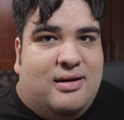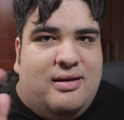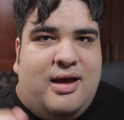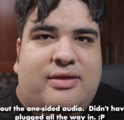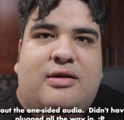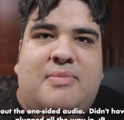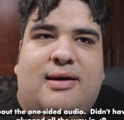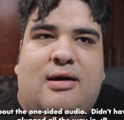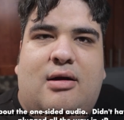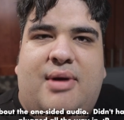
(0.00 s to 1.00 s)
Now then, to
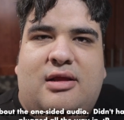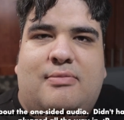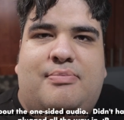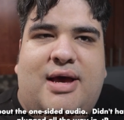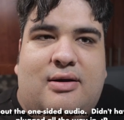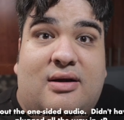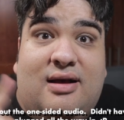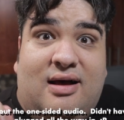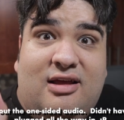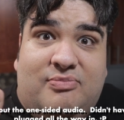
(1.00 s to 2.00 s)
make a much better
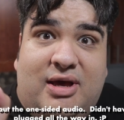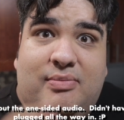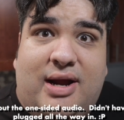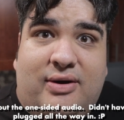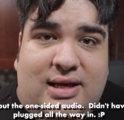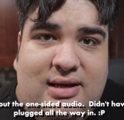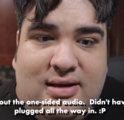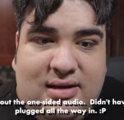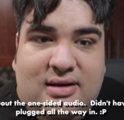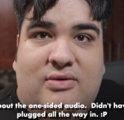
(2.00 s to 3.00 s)
cosmic brownie,
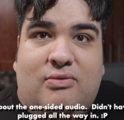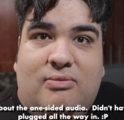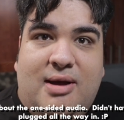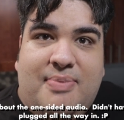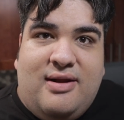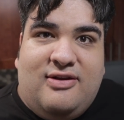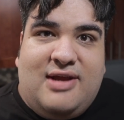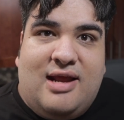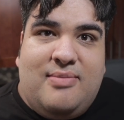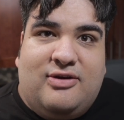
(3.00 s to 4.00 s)
whip out a
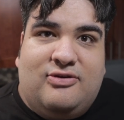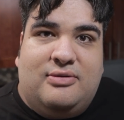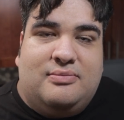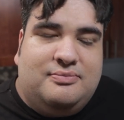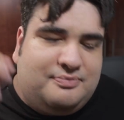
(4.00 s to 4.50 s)
stand mixer.